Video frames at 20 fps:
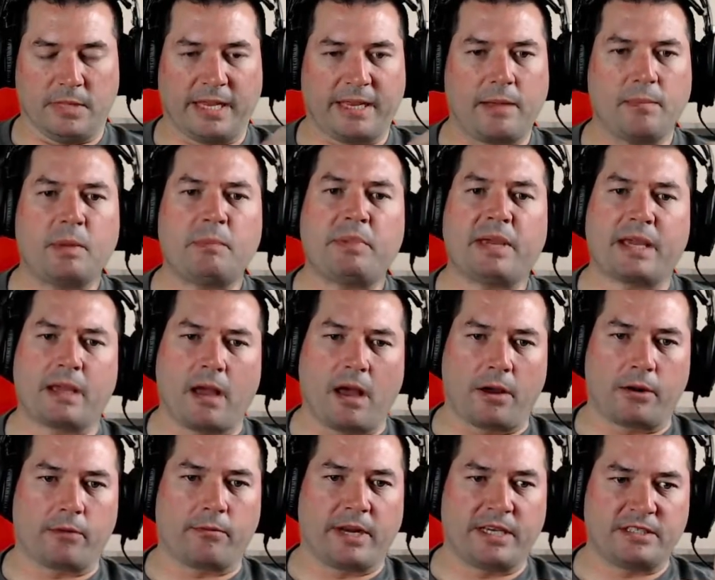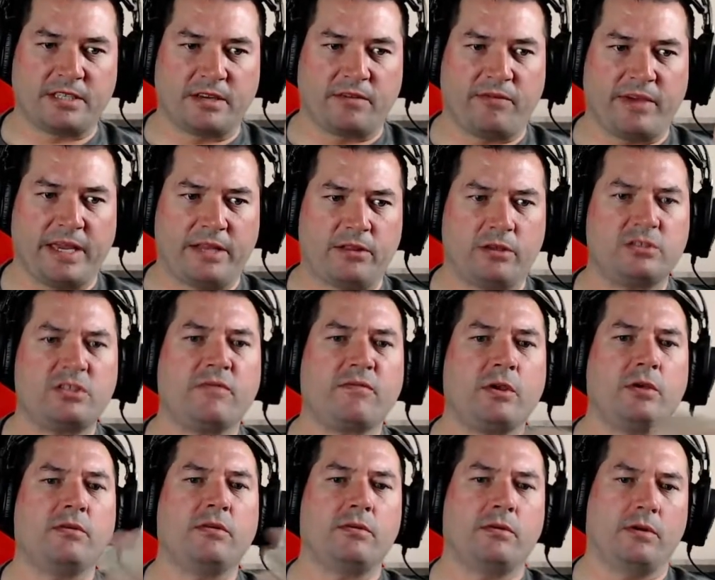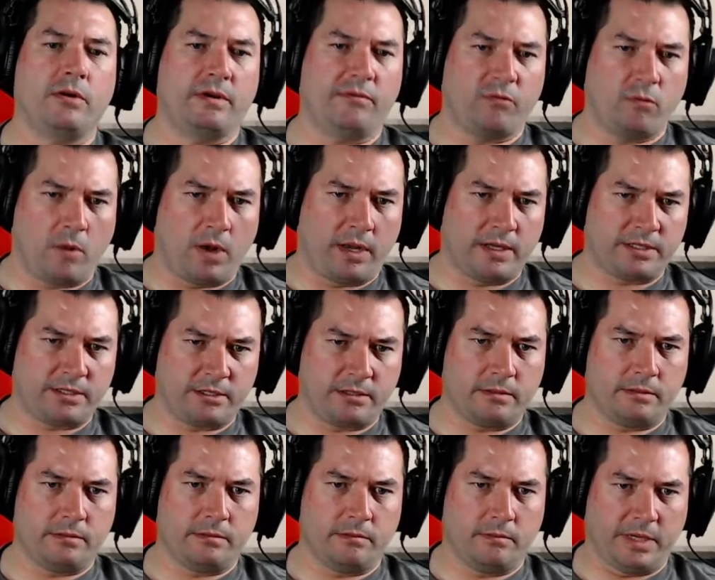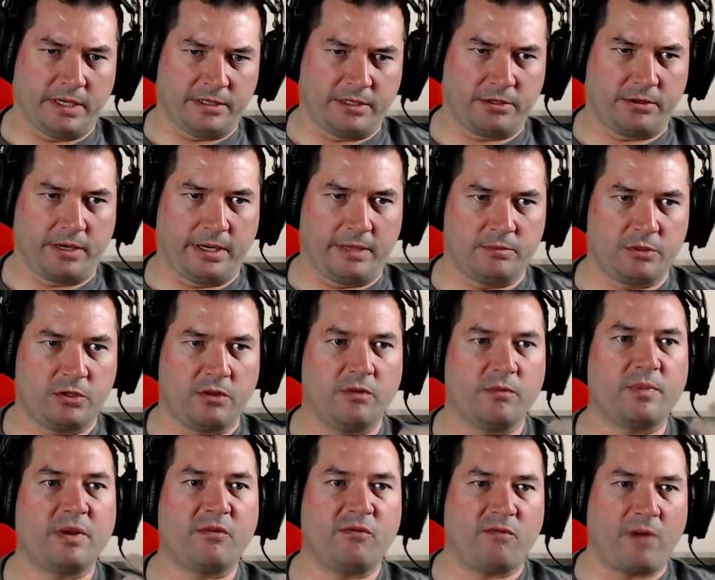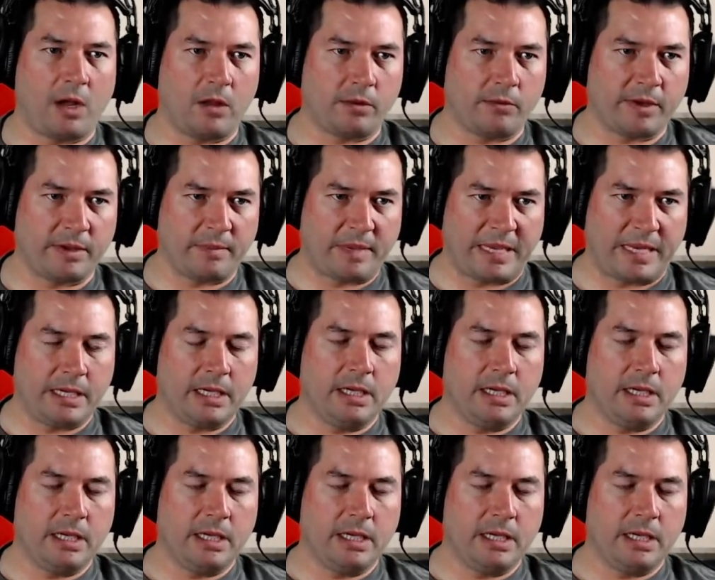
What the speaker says: a big auto racing fan. Those of you who have watched my streams, who have been following me,